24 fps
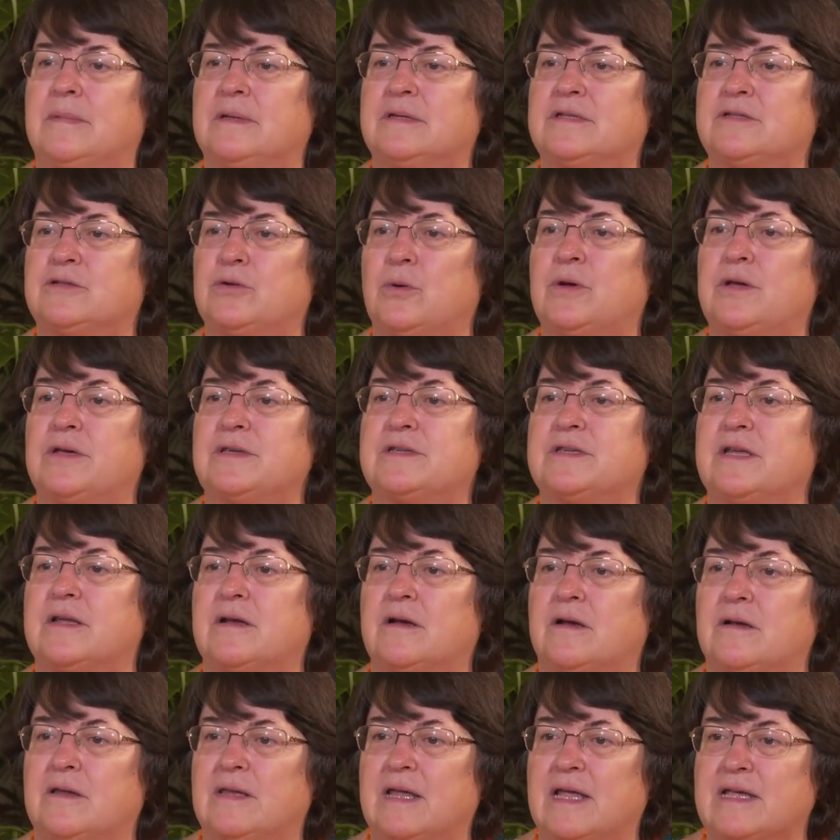soils that
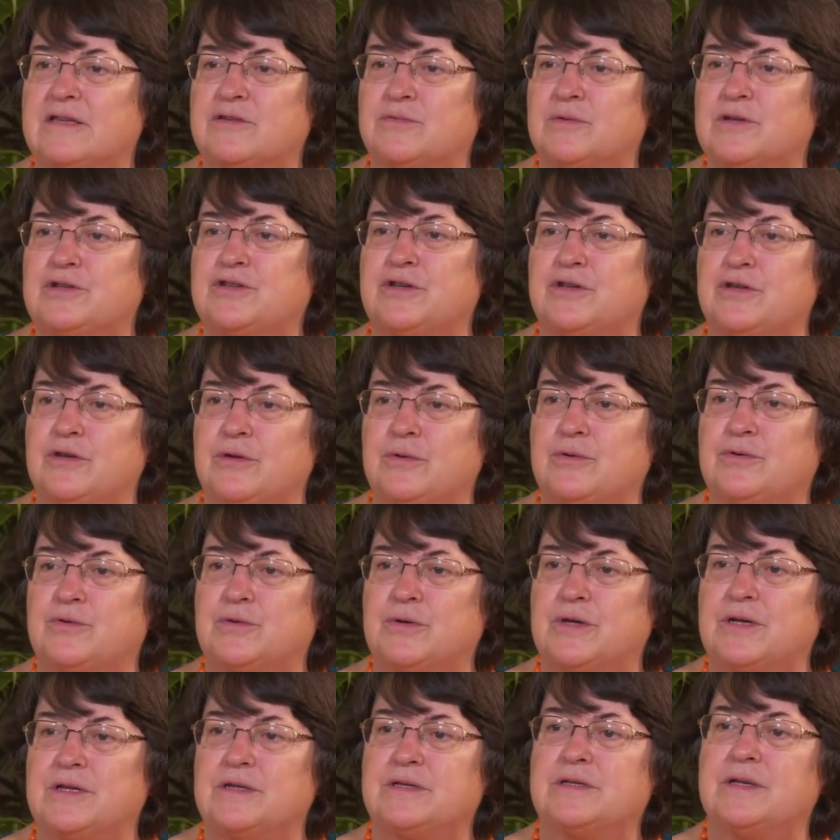are less rich in
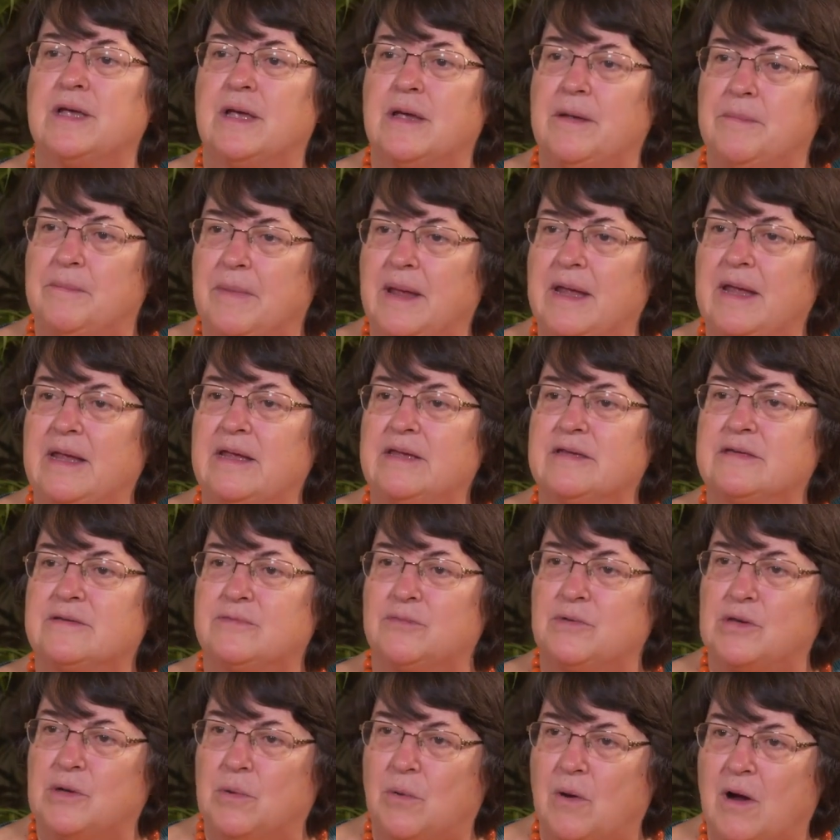nutrients. Maize
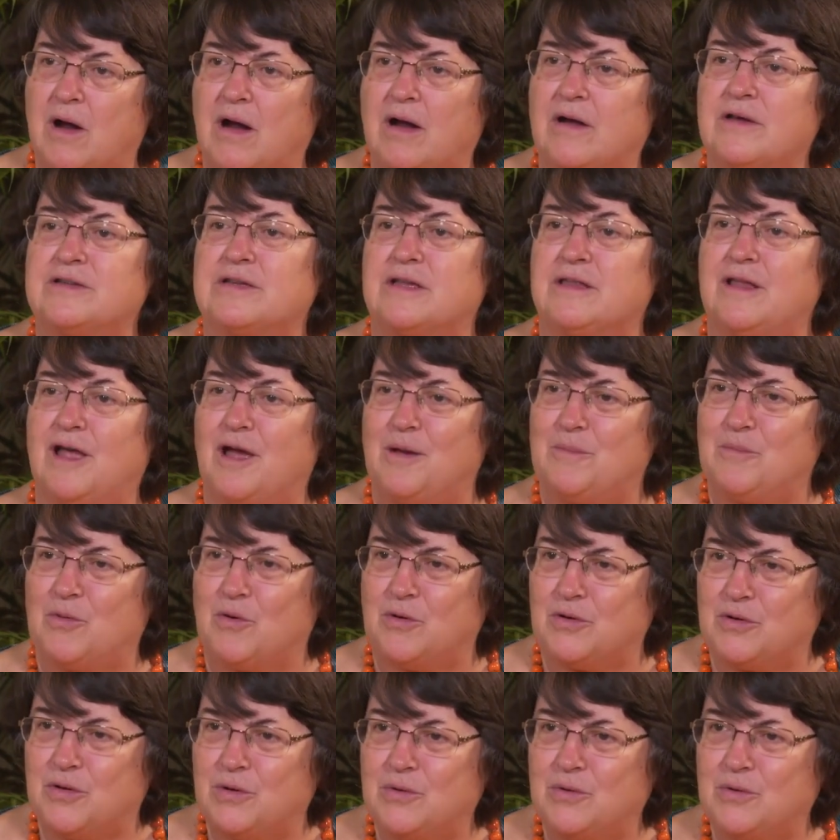requires a lot more